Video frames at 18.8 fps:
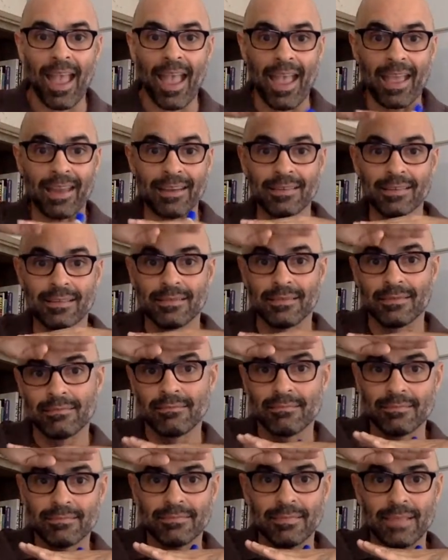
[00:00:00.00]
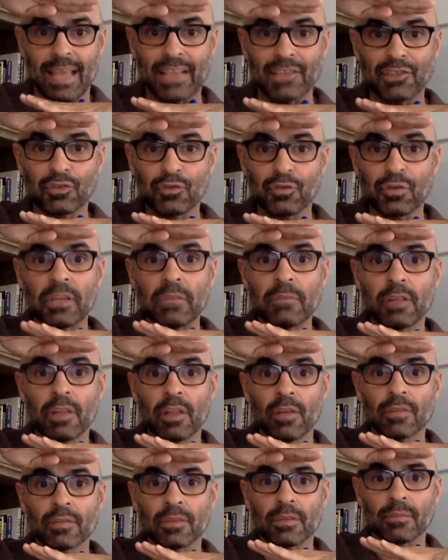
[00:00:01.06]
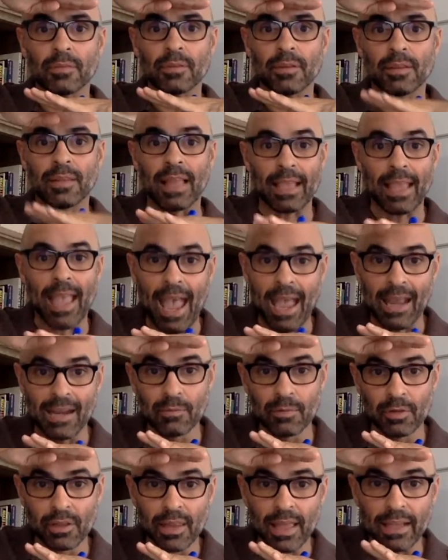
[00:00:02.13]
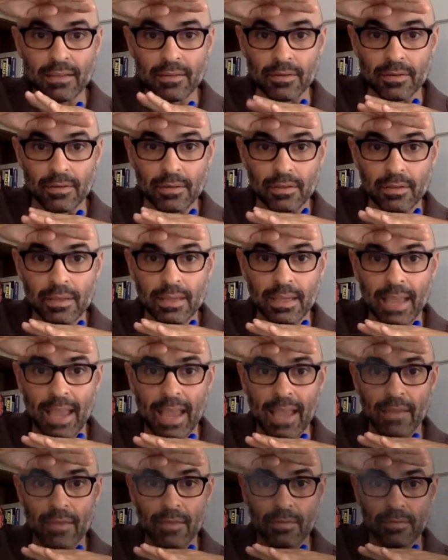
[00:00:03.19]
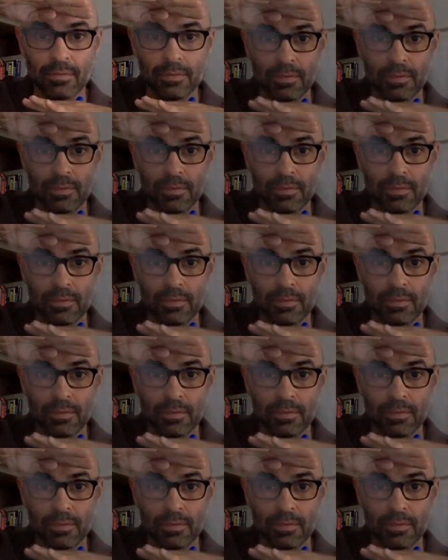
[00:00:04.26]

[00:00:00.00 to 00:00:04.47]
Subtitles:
and extreme close-up, like Hannibal Lecter looking at you with